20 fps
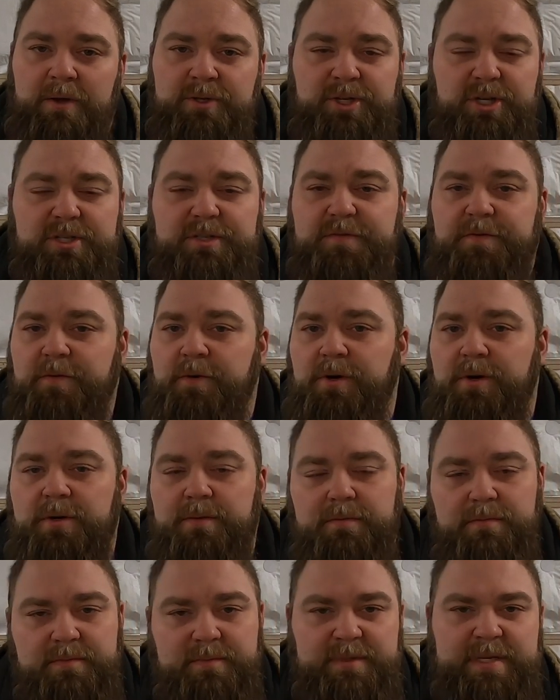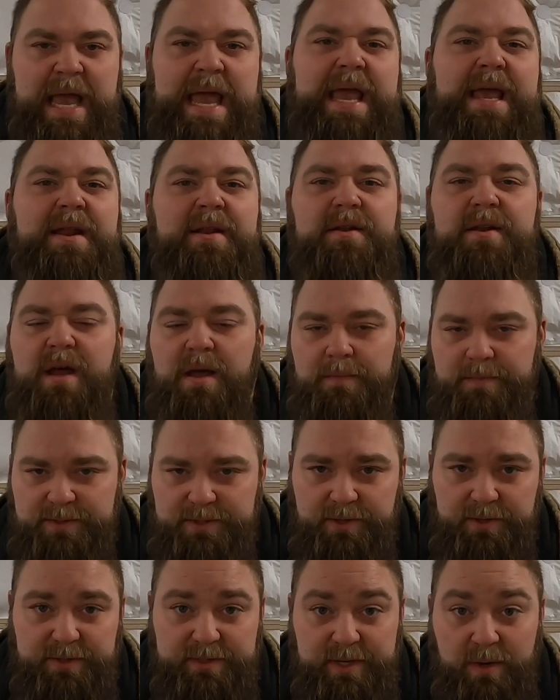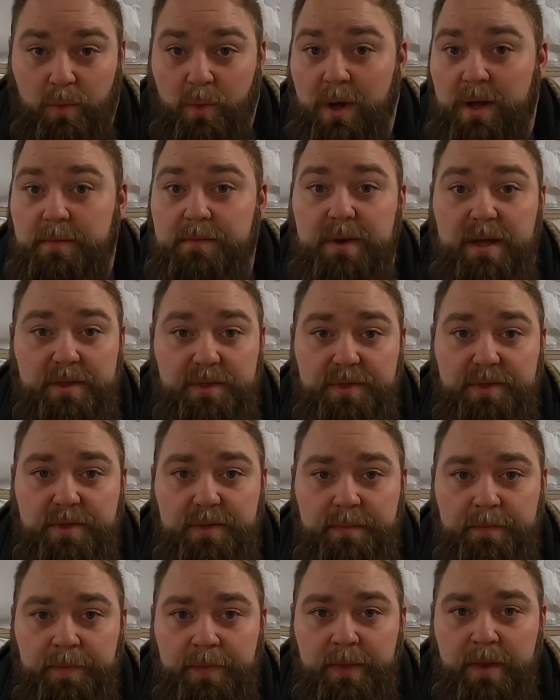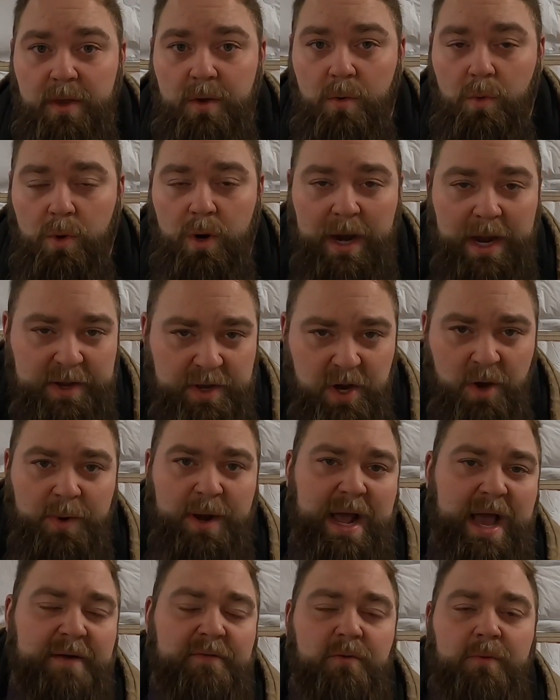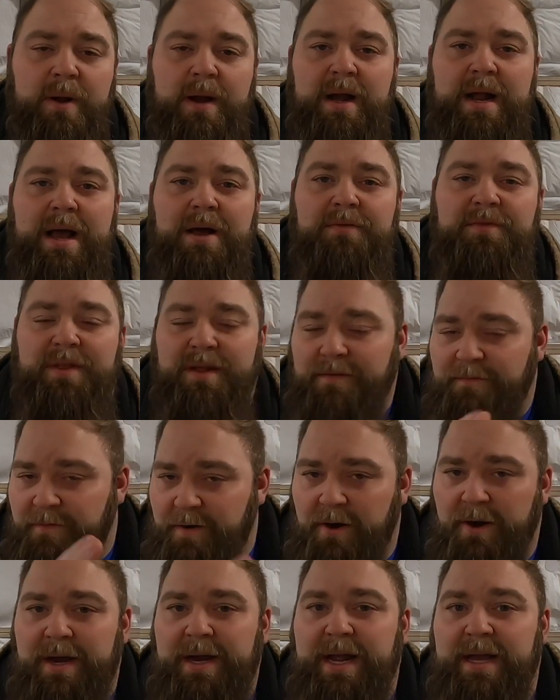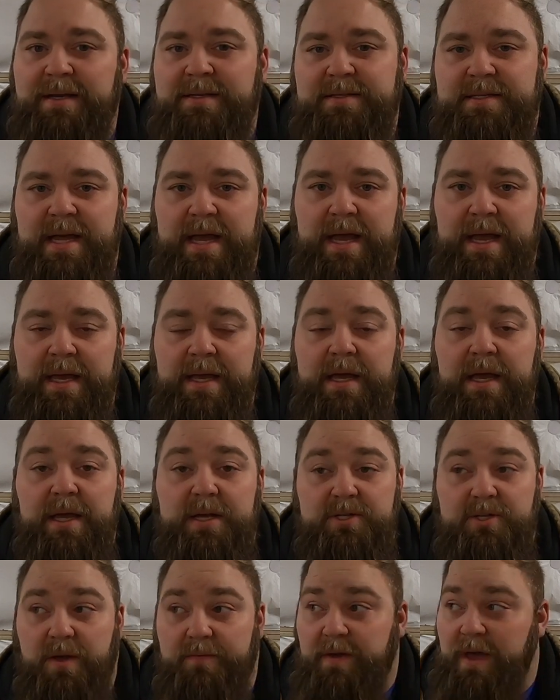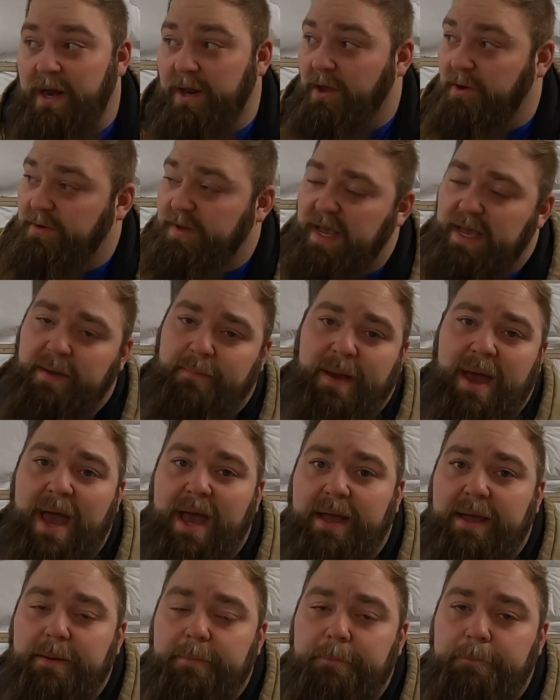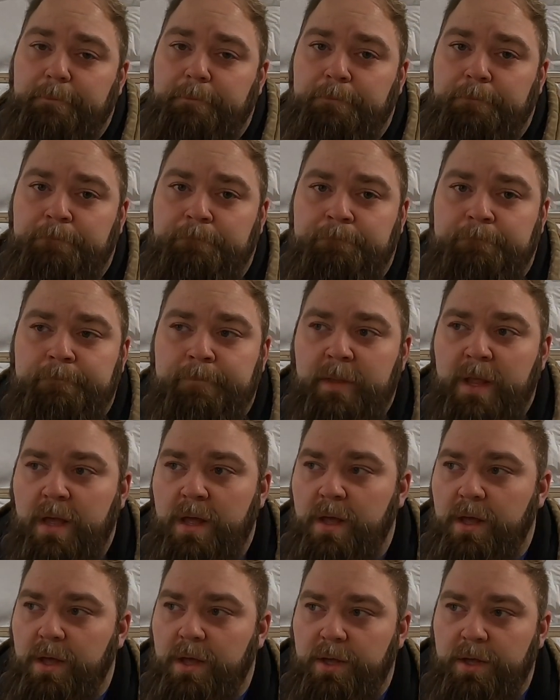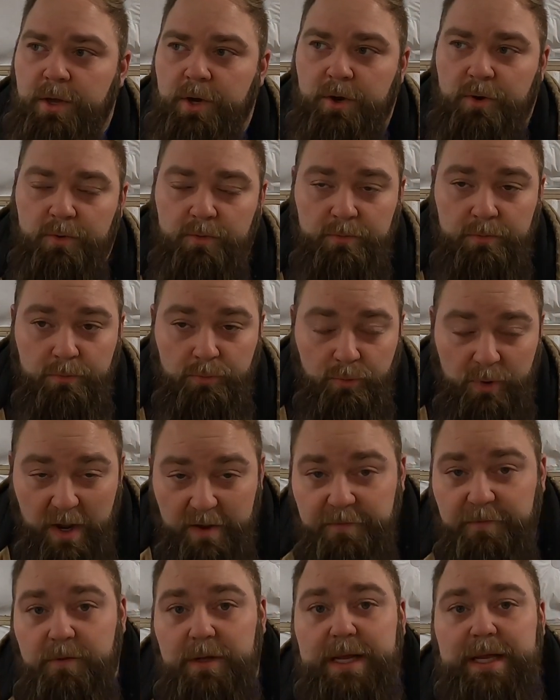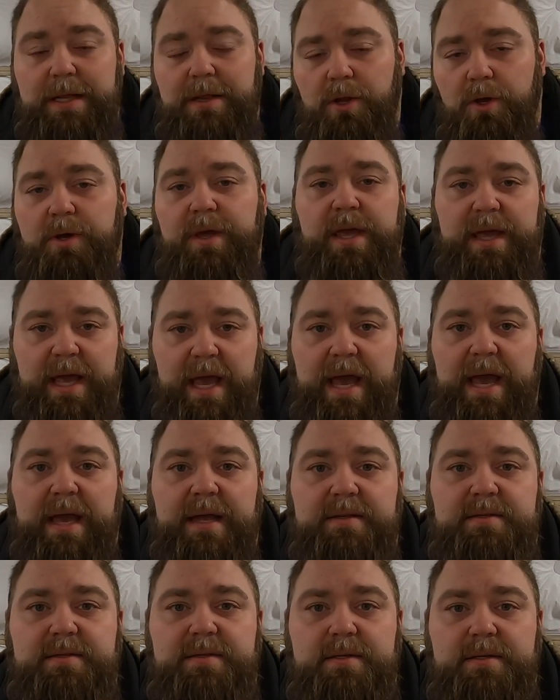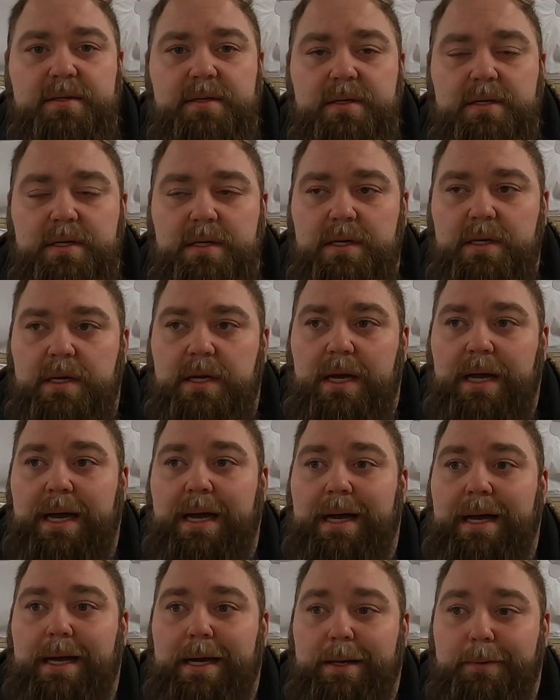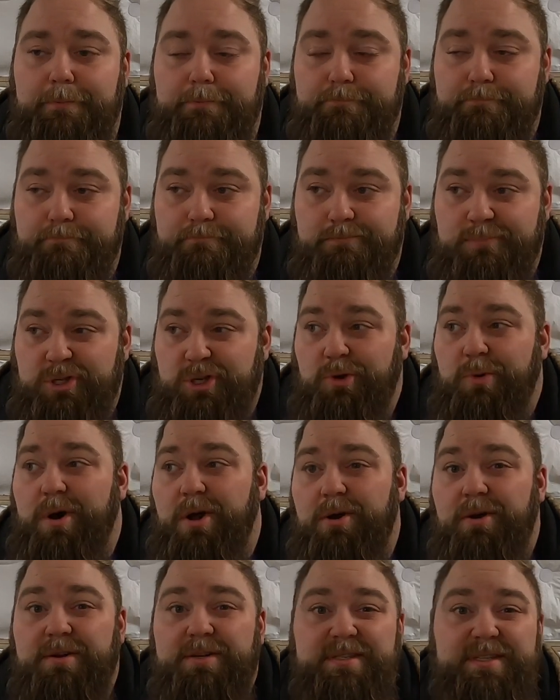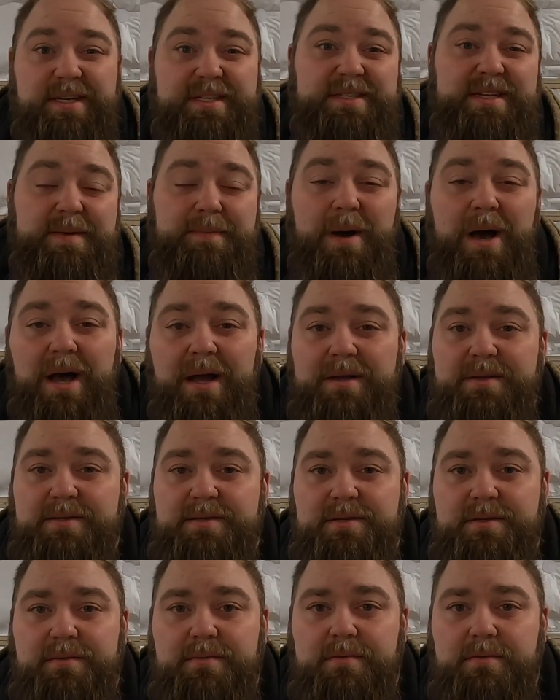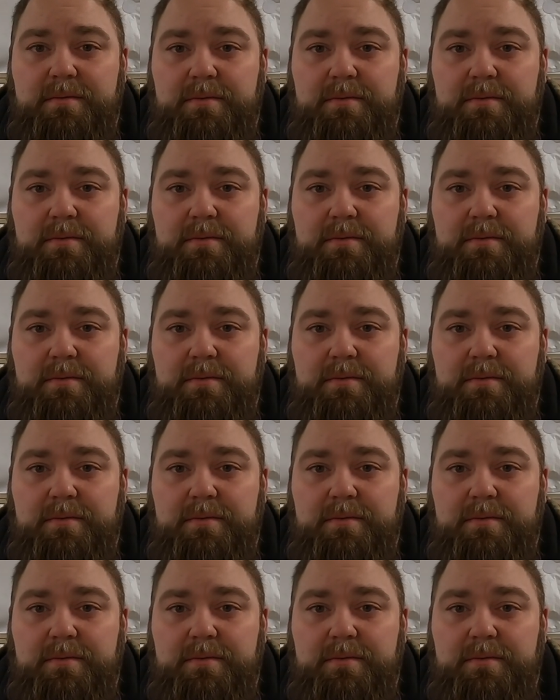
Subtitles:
just for 10 dumpsters in 1 month, where I don't have it rented out the very next day, so I've got to go take it back, you're roughly looking at $260.